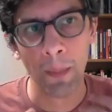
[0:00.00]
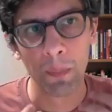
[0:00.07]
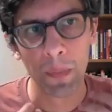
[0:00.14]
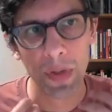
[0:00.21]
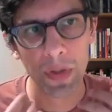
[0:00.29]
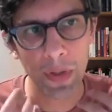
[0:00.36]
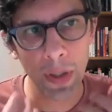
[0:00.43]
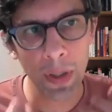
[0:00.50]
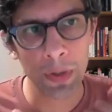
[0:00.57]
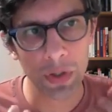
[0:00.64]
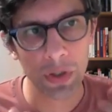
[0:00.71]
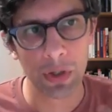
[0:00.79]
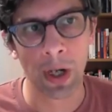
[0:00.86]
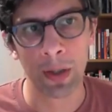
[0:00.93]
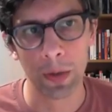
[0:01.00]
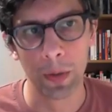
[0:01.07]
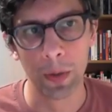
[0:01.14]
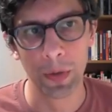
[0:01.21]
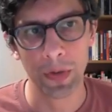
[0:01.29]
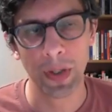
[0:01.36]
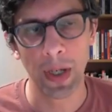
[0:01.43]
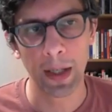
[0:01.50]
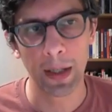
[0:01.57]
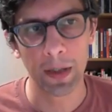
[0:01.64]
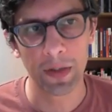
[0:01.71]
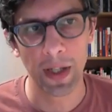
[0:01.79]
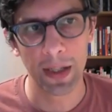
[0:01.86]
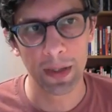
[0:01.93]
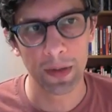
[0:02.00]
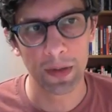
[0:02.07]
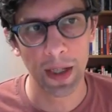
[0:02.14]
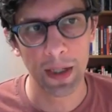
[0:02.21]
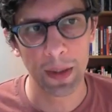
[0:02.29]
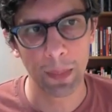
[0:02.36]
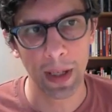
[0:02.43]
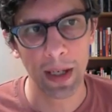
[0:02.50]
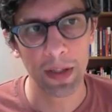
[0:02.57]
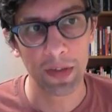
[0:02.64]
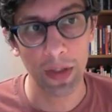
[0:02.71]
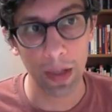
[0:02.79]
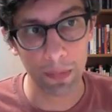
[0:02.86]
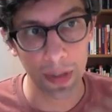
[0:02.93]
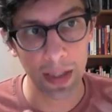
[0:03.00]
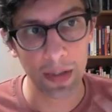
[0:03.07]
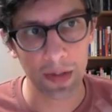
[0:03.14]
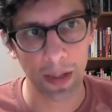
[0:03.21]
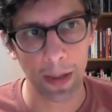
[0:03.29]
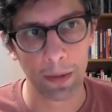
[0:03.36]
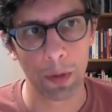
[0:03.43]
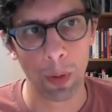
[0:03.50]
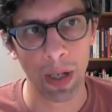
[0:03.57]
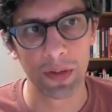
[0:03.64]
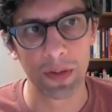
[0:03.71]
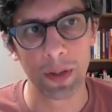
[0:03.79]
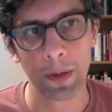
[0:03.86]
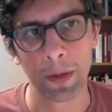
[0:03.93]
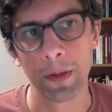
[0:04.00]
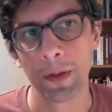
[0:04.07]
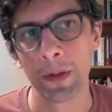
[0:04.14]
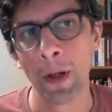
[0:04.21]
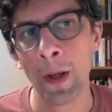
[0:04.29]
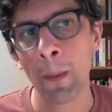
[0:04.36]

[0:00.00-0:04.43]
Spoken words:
Huge struggles are going to take place over these kind of questions.